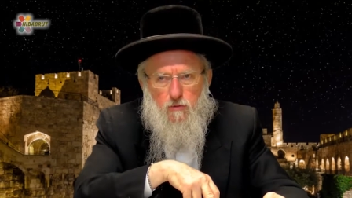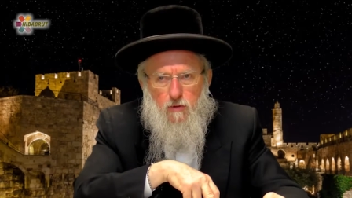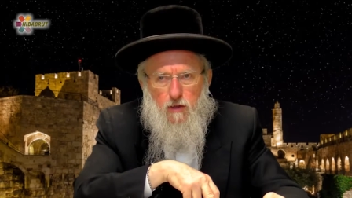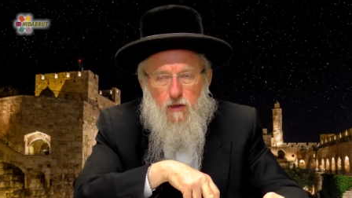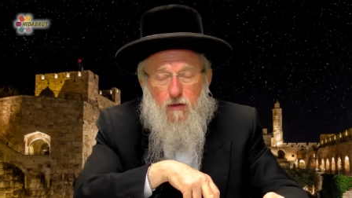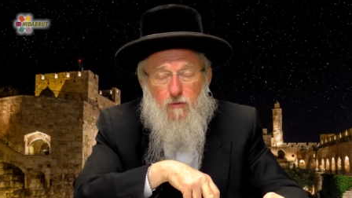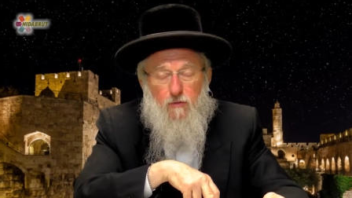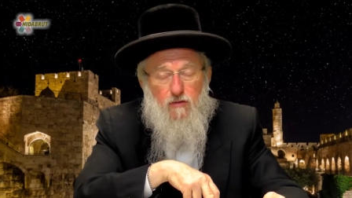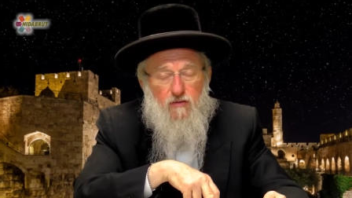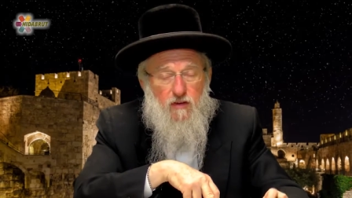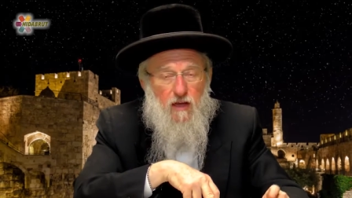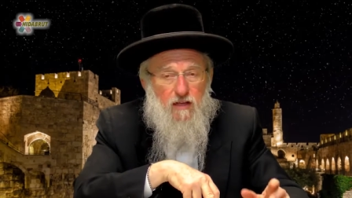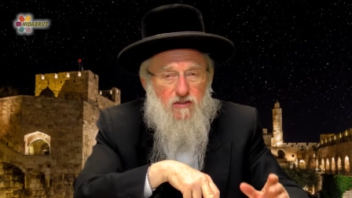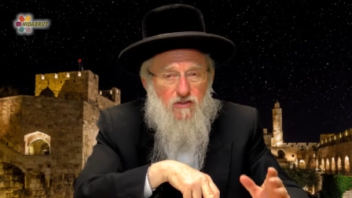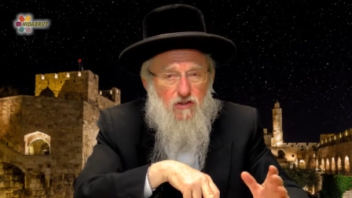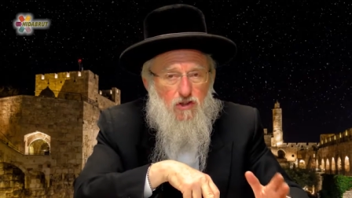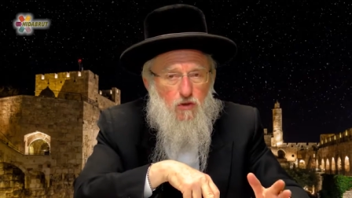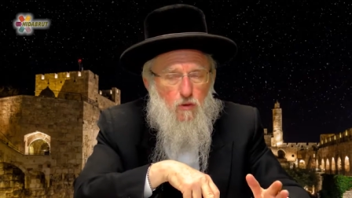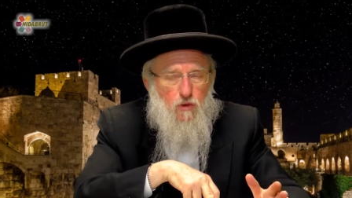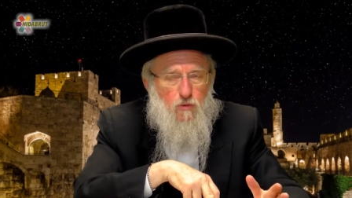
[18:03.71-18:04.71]
And if you say
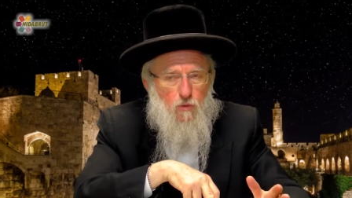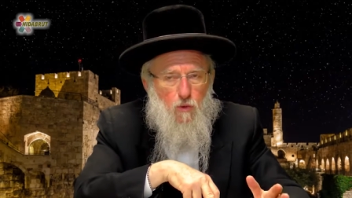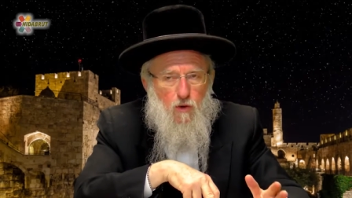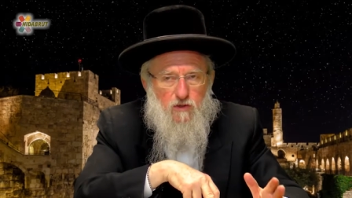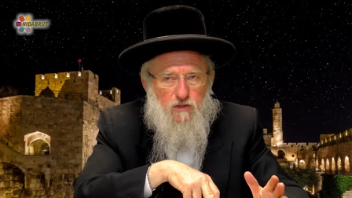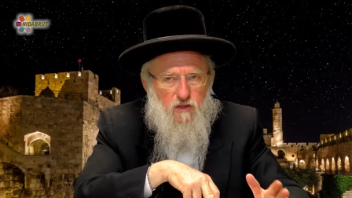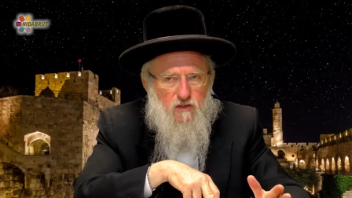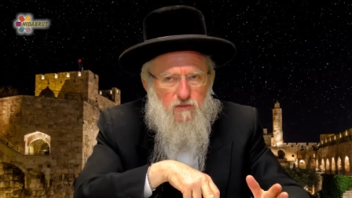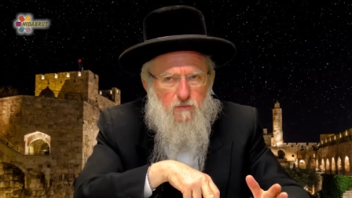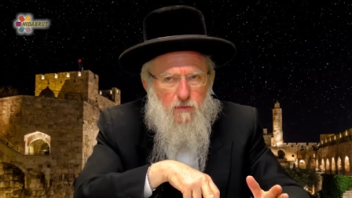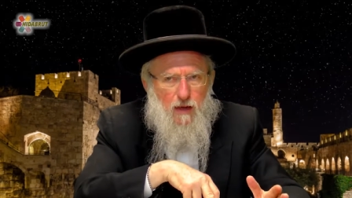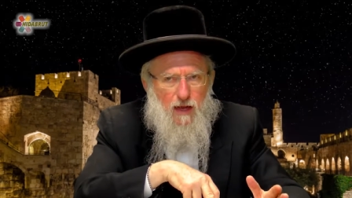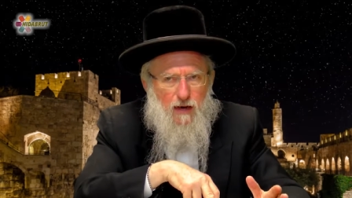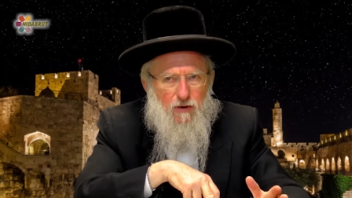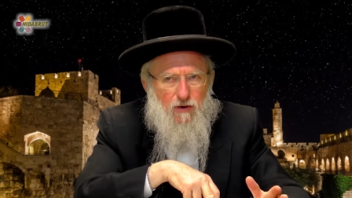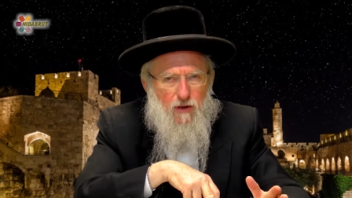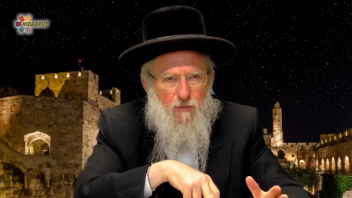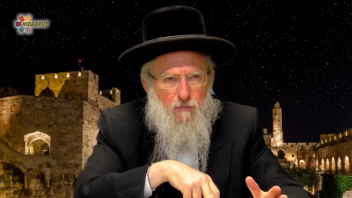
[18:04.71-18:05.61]
it's the Jewish boys, it doesn't matter.